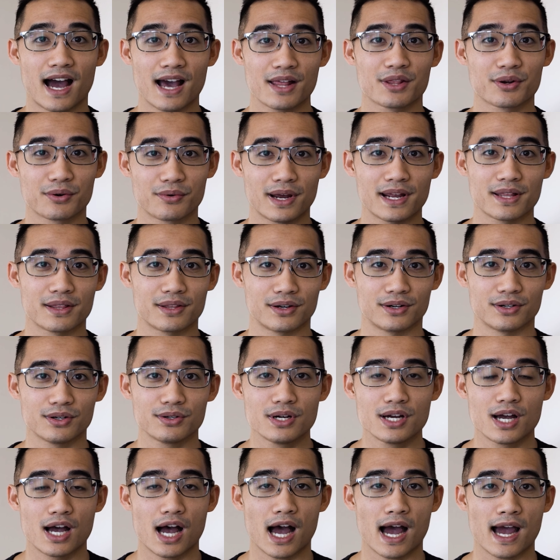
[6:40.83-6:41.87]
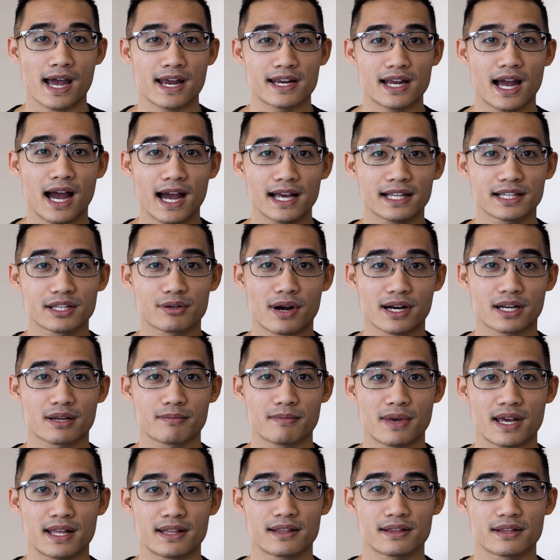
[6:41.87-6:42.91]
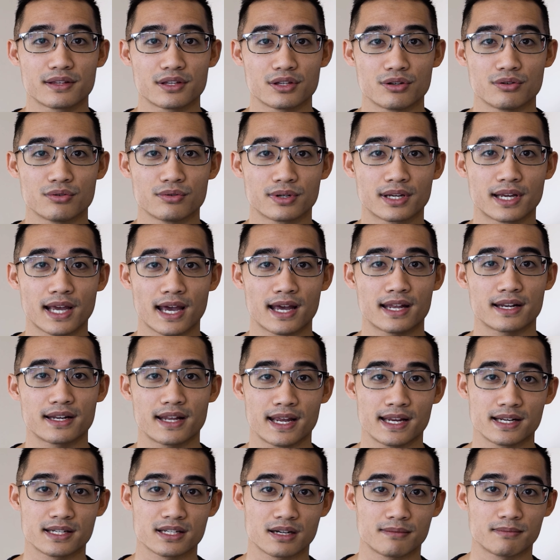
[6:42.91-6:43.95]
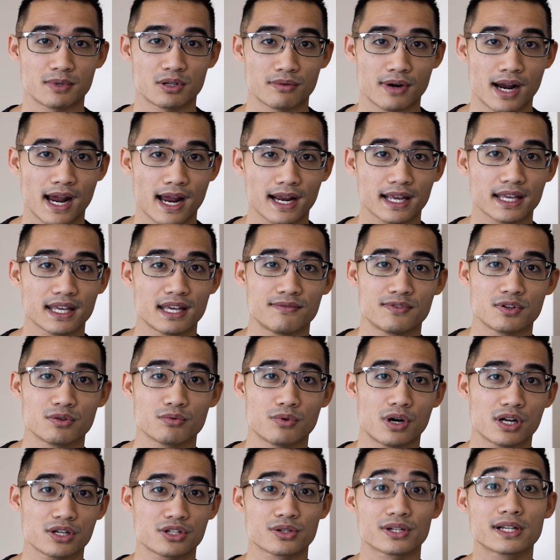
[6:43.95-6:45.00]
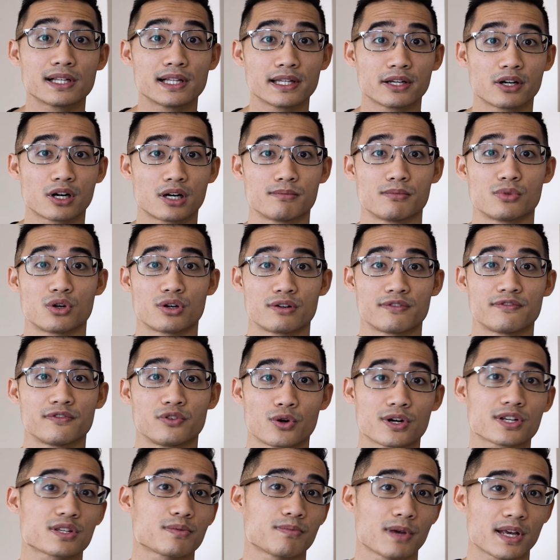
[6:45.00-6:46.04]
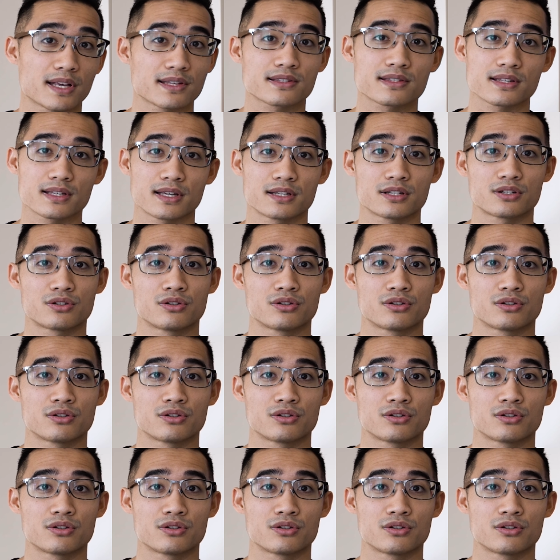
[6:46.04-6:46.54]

Either way though, I highly recommend you get a dumbbell rack if you want to clear up more floor space